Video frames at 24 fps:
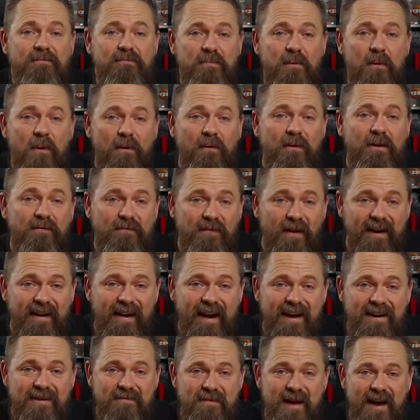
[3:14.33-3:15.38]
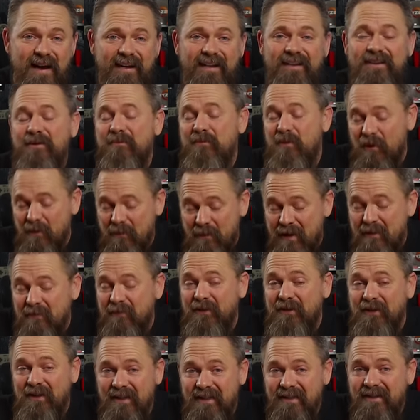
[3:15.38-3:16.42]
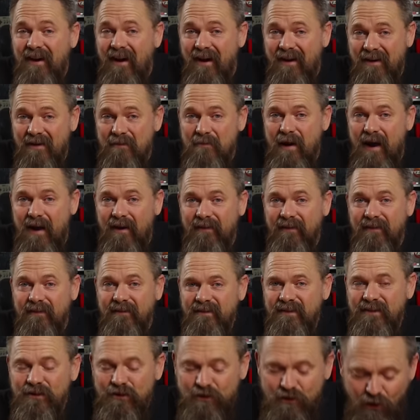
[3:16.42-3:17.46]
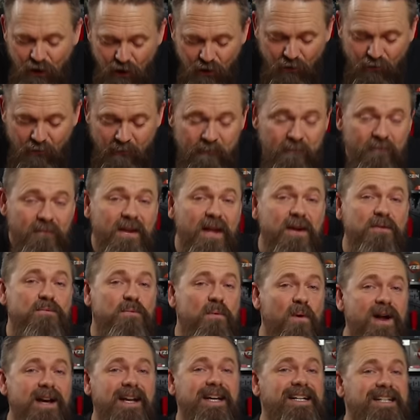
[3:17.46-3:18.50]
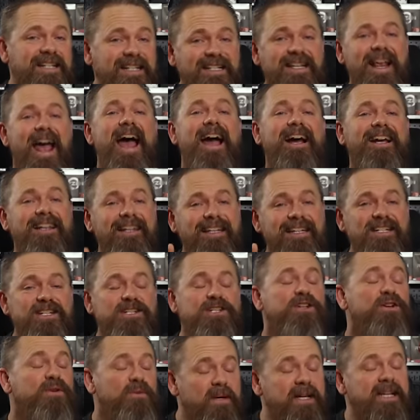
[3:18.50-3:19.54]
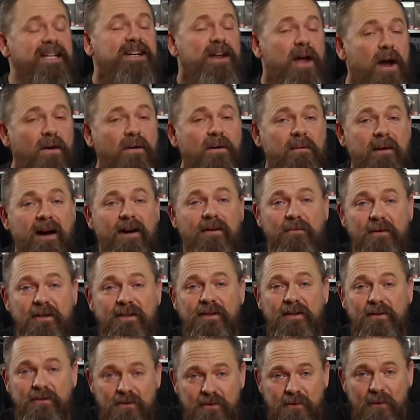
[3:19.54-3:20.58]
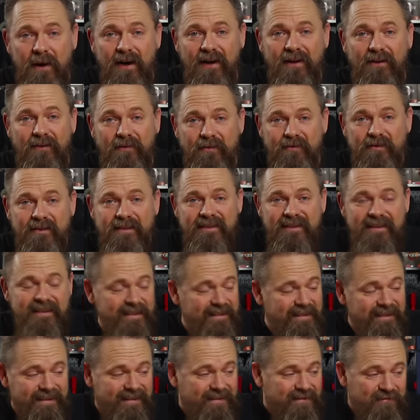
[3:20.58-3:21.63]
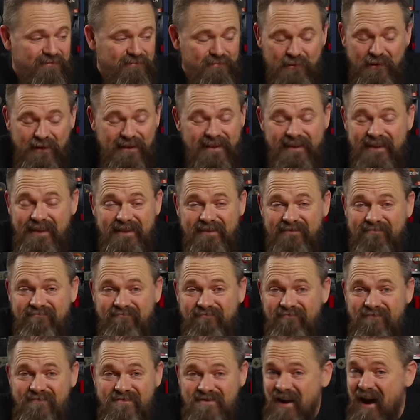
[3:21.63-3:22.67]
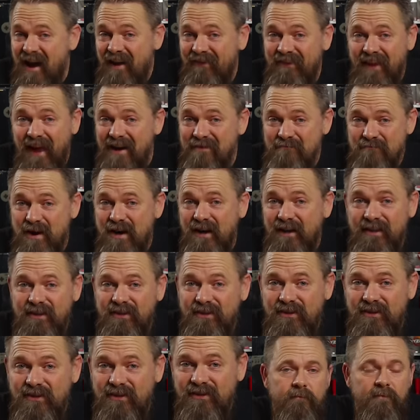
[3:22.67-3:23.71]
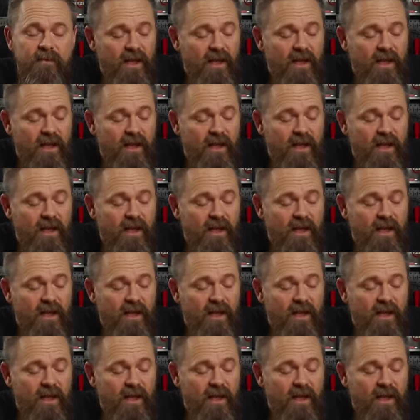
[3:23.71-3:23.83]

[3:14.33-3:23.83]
more we find out about it, the more people are going to talk about it. So, then what exactly do we know about Windows 12? Really, not that much.